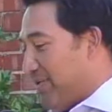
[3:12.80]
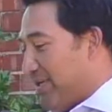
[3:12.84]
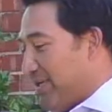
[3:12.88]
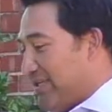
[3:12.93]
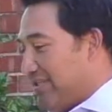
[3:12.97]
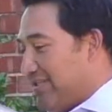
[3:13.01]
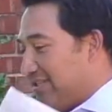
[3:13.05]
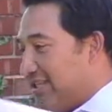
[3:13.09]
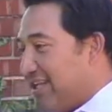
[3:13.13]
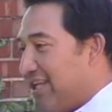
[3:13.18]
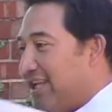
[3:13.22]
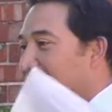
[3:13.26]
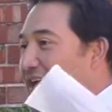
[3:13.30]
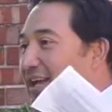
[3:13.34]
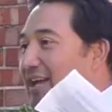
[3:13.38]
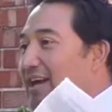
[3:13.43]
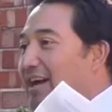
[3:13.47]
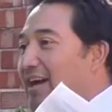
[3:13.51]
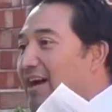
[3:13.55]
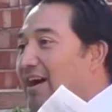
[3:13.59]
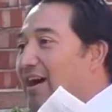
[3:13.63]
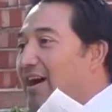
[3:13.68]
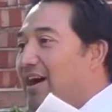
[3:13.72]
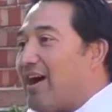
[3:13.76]
was
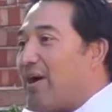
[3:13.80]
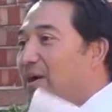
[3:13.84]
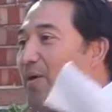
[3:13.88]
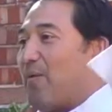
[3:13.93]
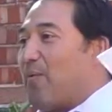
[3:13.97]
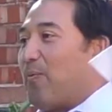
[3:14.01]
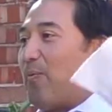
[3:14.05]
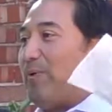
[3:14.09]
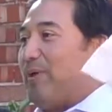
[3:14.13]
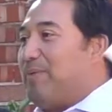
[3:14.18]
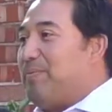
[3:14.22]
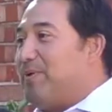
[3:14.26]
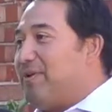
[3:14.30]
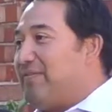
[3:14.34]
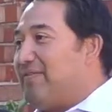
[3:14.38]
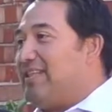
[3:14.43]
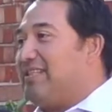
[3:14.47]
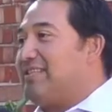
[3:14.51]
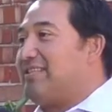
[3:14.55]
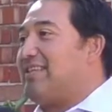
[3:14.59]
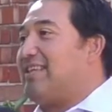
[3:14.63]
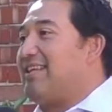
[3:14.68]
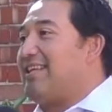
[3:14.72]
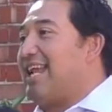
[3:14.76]
we moved
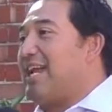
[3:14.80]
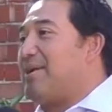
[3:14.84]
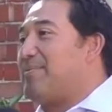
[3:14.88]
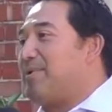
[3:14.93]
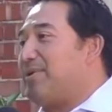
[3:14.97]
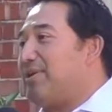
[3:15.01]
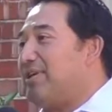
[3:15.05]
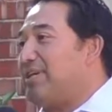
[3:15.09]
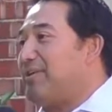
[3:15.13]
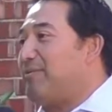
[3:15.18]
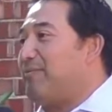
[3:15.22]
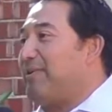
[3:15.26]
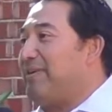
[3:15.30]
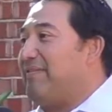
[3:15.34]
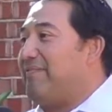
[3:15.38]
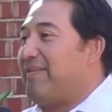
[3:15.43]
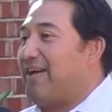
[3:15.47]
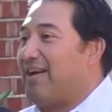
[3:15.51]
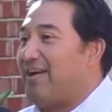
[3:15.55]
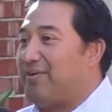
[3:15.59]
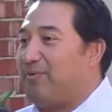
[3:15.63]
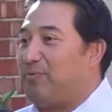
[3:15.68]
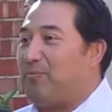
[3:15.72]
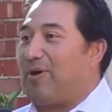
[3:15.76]
into the neighborhood and we
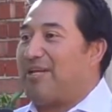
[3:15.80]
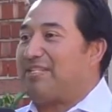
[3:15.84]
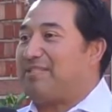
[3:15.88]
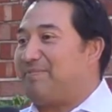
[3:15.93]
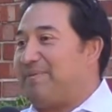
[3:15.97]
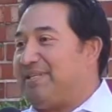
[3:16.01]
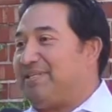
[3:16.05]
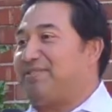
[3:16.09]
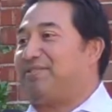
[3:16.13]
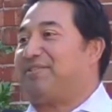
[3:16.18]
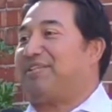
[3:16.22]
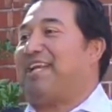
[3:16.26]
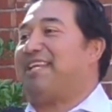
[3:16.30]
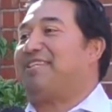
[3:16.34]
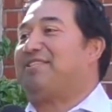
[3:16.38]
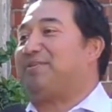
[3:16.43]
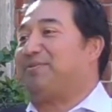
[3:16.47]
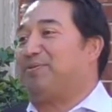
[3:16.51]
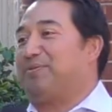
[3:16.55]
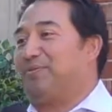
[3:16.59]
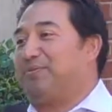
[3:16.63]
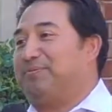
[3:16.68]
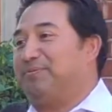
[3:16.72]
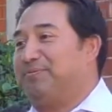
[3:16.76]
found Westminster Day
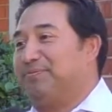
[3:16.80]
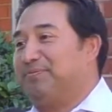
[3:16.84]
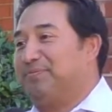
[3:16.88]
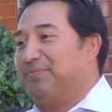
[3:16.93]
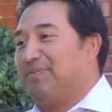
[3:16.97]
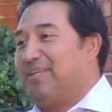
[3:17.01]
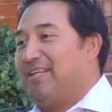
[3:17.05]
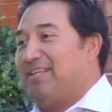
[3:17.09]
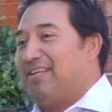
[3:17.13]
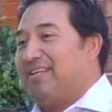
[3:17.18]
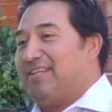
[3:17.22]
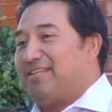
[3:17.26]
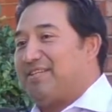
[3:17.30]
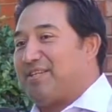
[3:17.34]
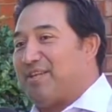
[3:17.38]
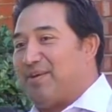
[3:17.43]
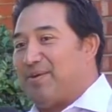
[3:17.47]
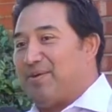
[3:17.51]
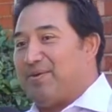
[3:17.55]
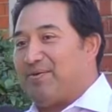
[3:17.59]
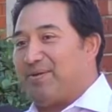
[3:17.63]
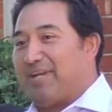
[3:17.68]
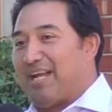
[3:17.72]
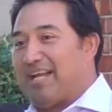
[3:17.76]
School.
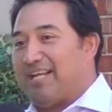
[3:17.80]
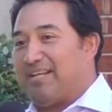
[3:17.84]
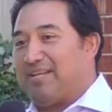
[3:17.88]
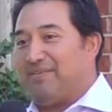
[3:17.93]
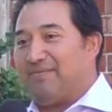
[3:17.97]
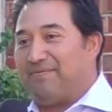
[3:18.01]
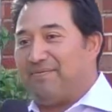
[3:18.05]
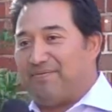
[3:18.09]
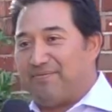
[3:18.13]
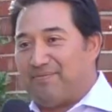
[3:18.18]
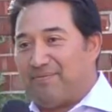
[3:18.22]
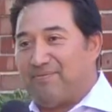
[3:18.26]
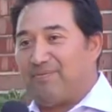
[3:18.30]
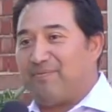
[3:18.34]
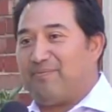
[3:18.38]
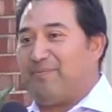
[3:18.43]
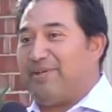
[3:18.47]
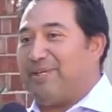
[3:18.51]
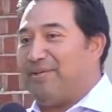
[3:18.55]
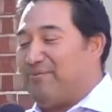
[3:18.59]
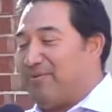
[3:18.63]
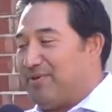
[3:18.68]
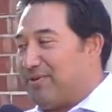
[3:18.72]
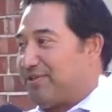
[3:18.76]
So kind of
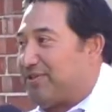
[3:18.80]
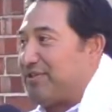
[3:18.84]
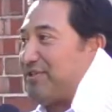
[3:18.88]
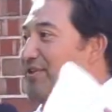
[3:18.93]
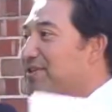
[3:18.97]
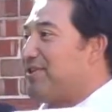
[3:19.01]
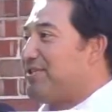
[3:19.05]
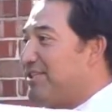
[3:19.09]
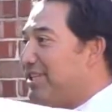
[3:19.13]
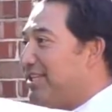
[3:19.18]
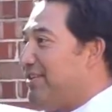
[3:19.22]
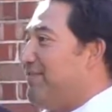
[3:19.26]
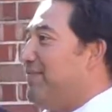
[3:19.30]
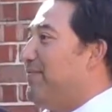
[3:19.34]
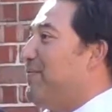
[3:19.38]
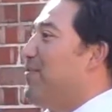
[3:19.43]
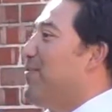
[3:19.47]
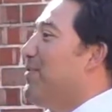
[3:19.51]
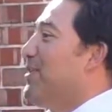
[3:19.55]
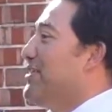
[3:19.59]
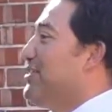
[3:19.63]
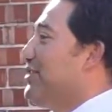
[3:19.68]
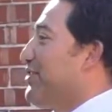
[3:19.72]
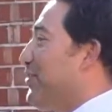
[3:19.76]
we were searching
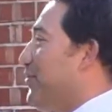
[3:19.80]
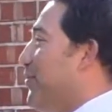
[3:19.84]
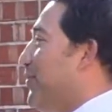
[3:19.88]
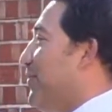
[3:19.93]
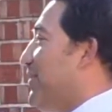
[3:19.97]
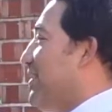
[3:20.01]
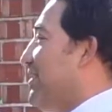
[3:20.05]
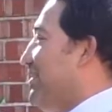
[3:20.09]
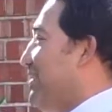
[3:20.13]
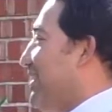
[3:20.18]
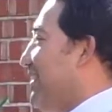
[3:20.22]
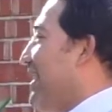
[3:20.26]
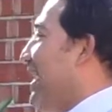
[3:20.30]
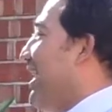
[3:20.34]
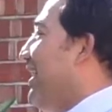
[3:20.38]
for a school to send